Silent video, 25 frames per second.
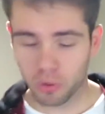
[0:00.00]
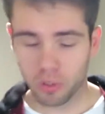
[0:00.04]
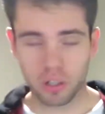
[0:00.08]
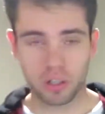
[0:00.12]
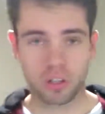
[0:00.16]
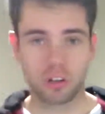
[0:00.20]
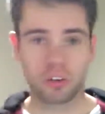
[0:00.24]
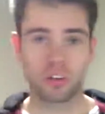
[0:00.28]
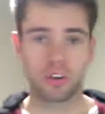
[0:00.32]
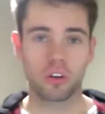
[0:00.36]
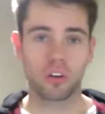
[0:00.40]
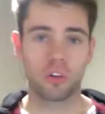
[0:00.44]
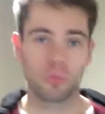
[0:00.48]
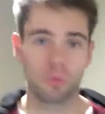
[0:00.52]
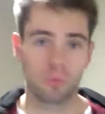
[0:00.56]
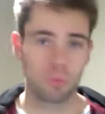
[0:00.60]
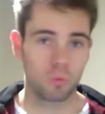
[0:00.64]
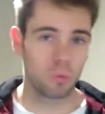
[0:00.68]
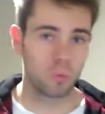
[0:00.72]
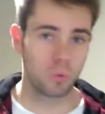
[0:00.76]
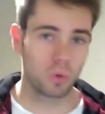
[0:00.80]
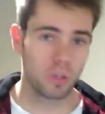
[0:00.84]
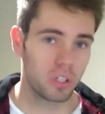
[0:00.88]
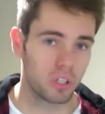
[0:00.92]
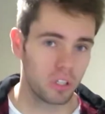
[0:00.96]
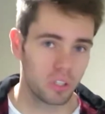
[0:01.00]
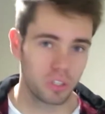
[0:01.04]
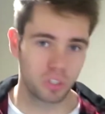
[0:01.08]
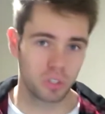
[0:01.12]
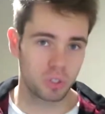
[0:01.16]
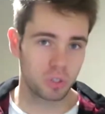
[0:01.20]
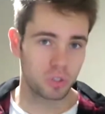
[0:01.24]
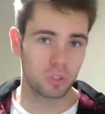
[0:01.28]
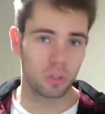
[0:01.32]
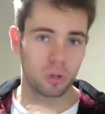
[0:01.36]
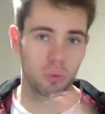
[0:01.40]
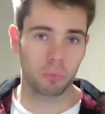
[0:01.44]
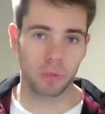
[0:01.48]
that we
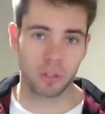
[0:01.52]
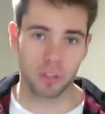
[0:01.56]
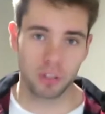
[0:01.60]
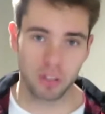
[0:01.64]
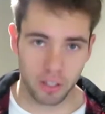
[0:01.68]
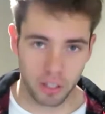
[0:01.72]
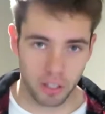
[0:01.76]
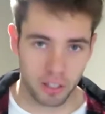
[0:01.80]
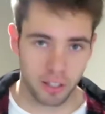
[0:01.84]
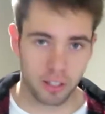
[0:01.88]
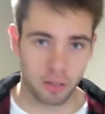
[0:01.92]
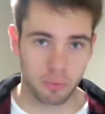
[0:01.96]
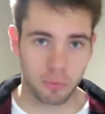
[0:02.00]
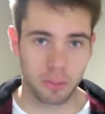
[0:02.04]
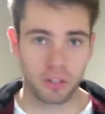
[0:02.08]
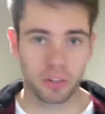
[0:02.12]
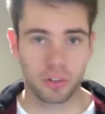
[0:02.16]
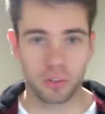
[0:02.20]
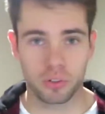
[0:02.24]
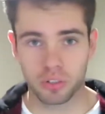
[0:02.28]
should not be thinking about